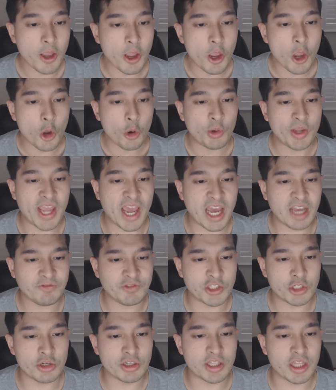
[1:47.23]
We had
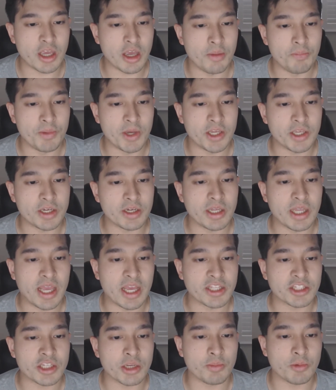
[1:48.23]
to that Amelia
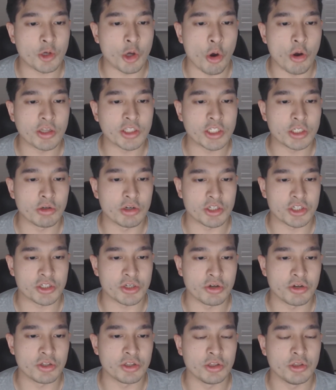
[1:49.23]
end up going to a
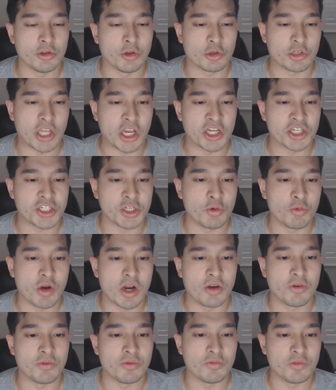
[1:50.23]
certain location
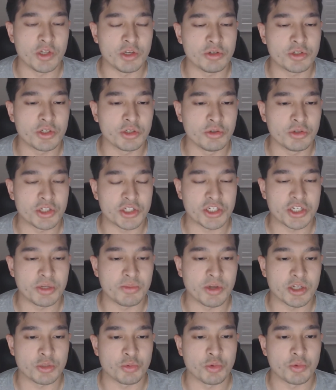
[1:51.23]
where Ryuzu
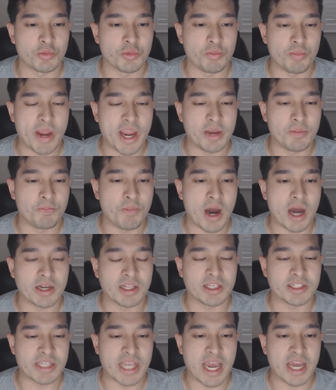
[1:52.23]
Shima's main
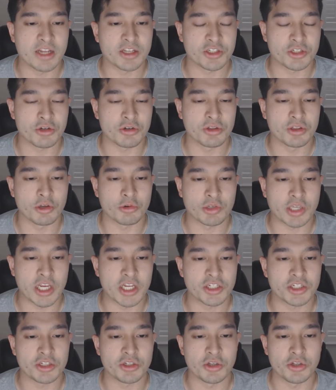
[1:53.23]
body is at a certain
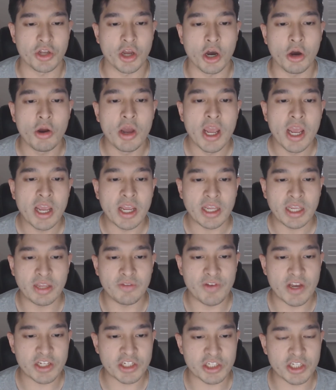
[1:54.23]
location, you know?
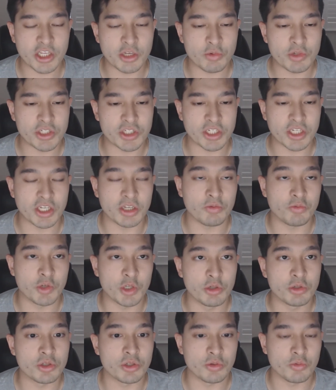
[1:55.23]
Eventually, we see
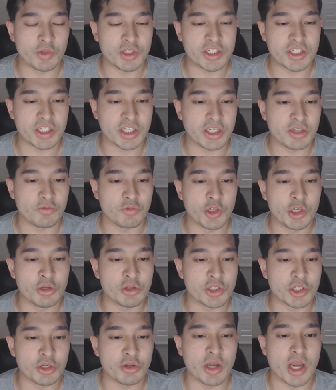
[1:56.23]
Ryu, we see
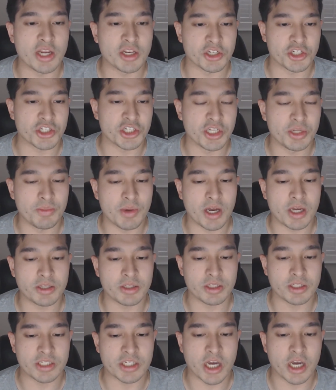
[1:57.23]
Ryuzu and
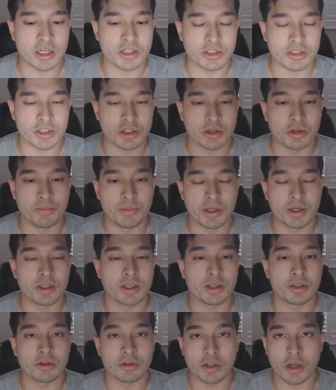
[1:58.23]
Shima talking to
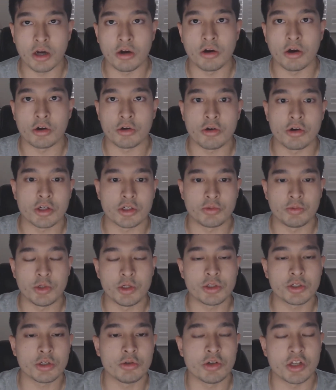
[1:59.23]
Amelia. You know, of course,
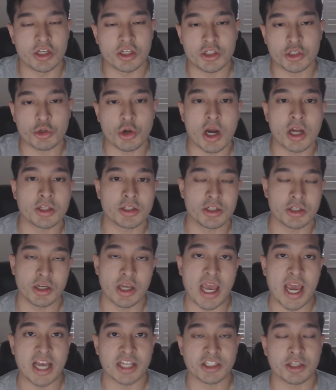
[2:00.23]
Ryuzu is trying
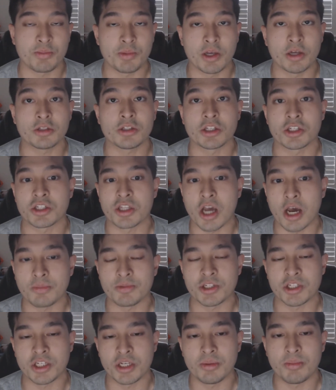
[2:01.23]
to ask Amelia to stop
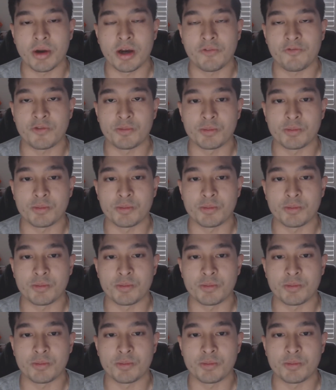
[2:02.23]
Shima from